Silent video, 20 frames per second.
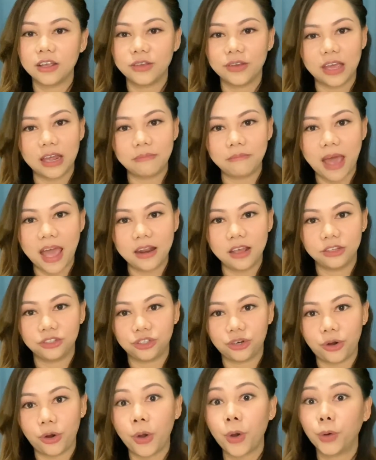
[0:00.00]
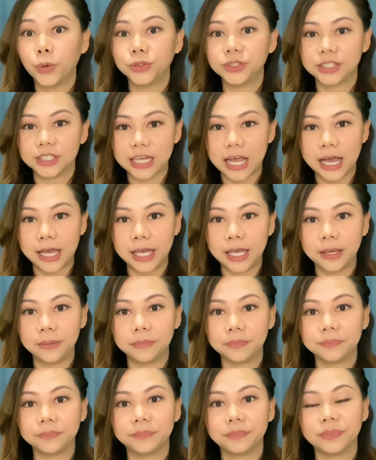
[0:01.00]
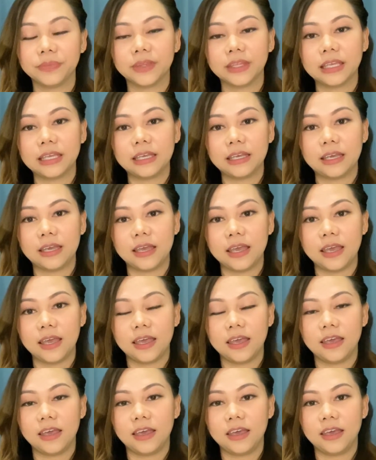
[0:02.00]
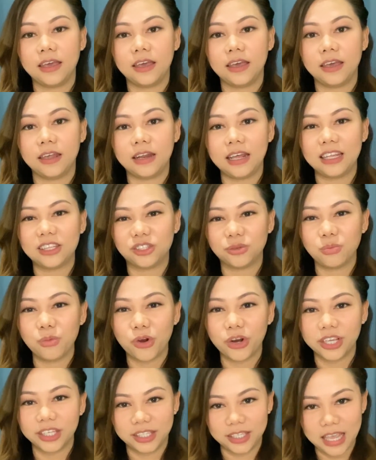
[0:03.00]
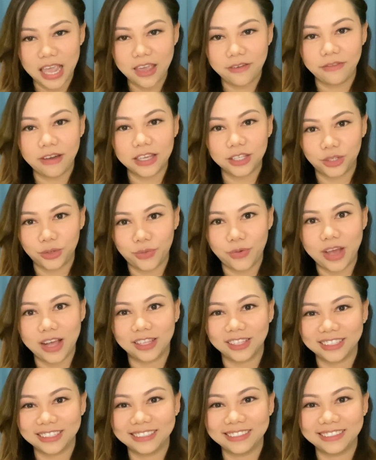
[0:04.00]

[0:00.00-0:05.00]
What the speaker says: you can manage your own time, and it's more safe as well.